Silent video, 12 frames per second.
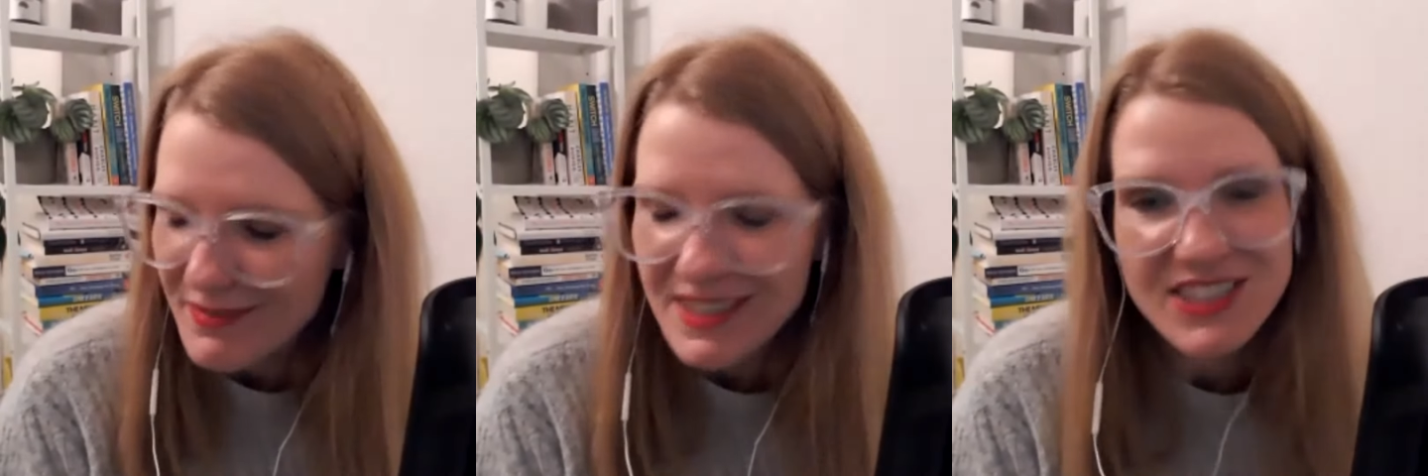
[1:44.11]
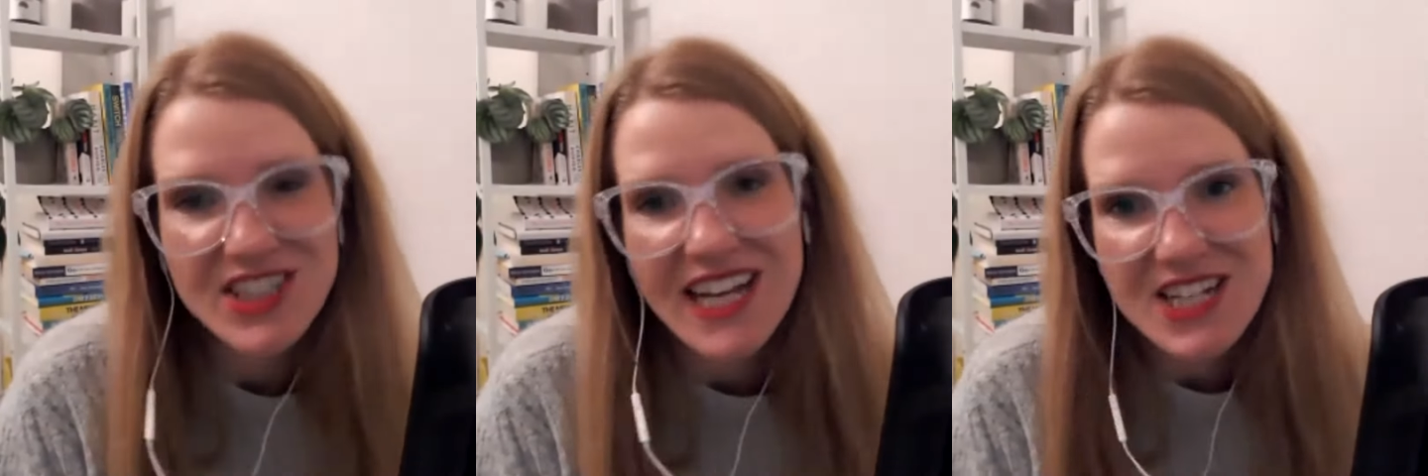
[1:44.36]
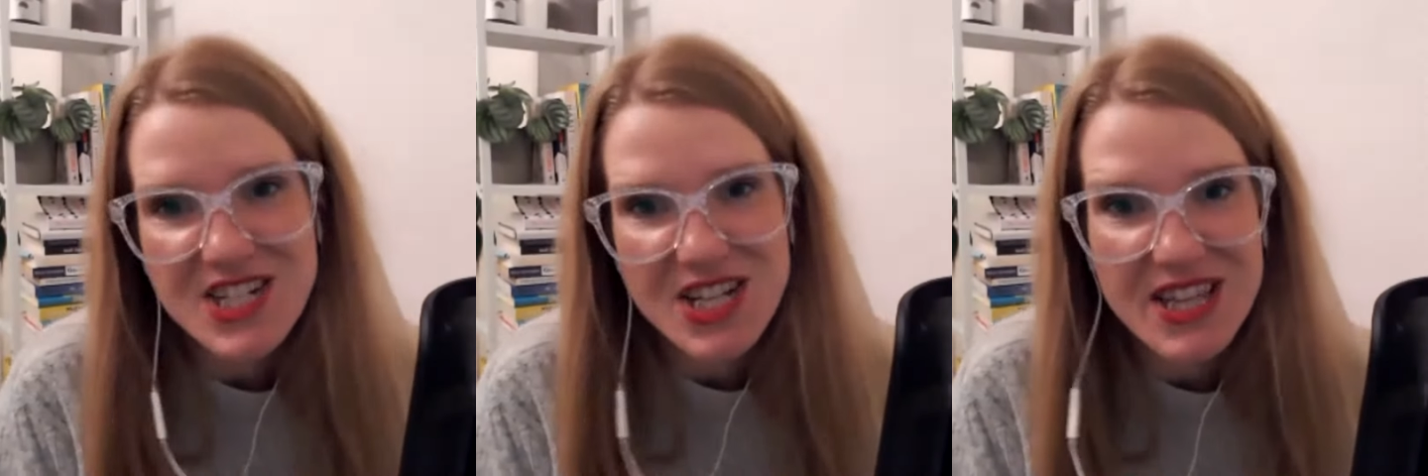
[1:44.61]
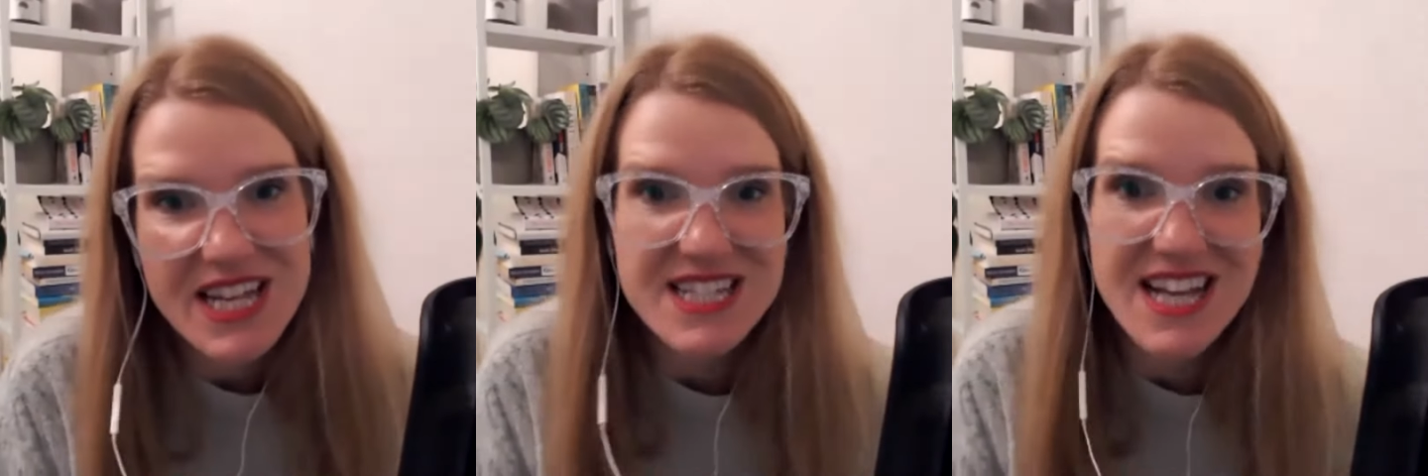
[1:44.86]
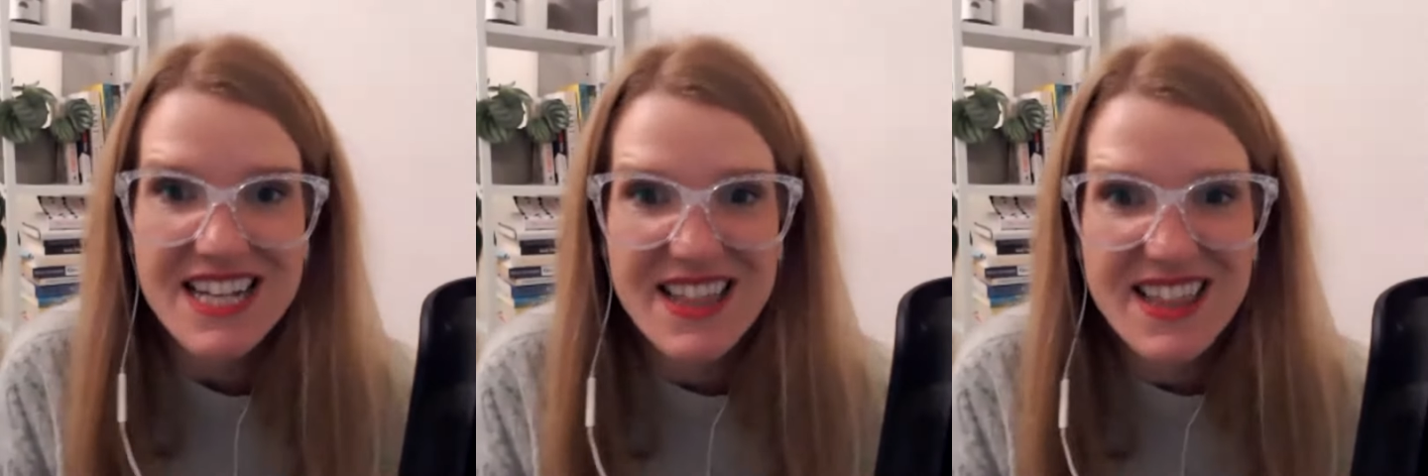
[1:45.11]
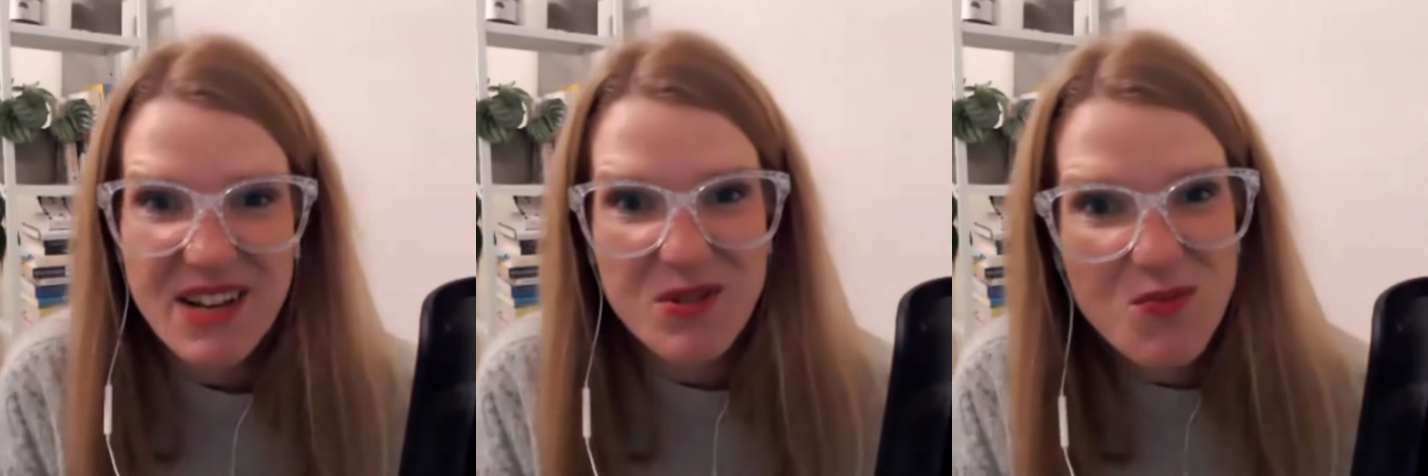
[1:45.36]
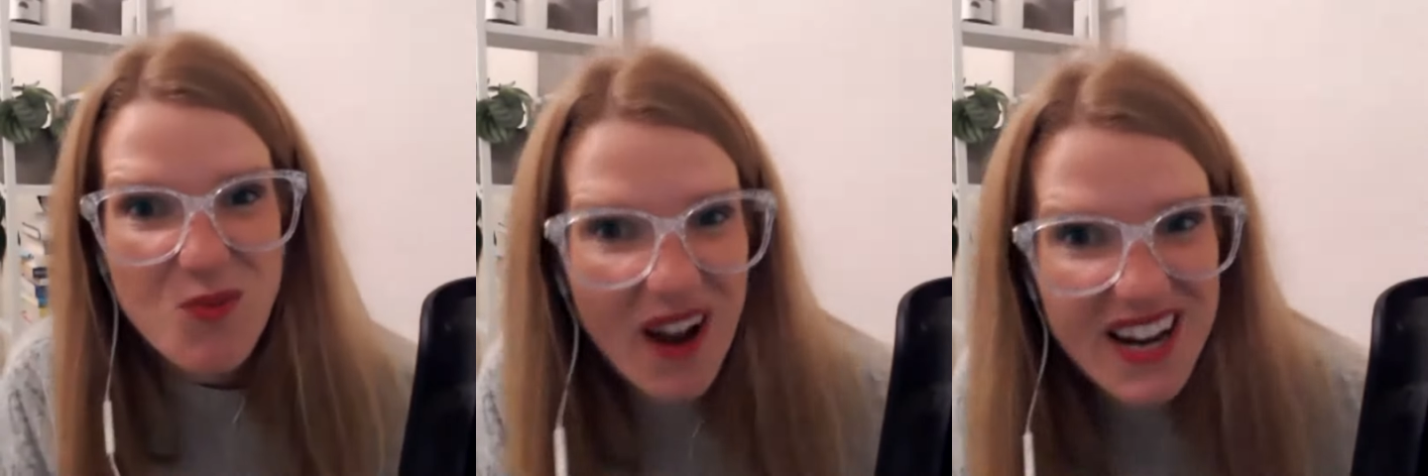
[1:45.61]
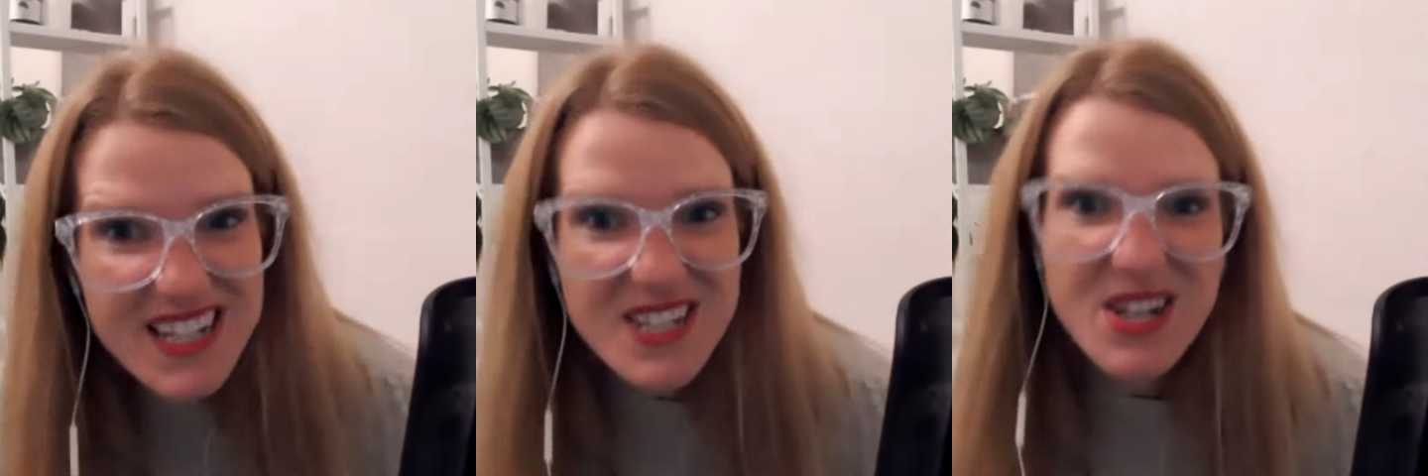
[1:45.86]
challenging things that I didn't think was
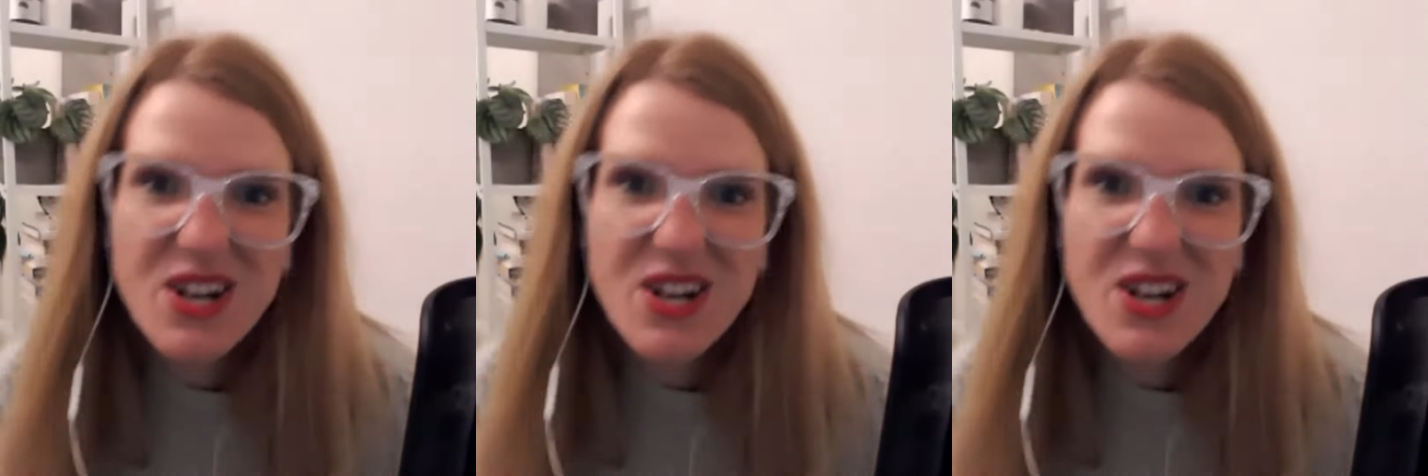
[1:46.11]
right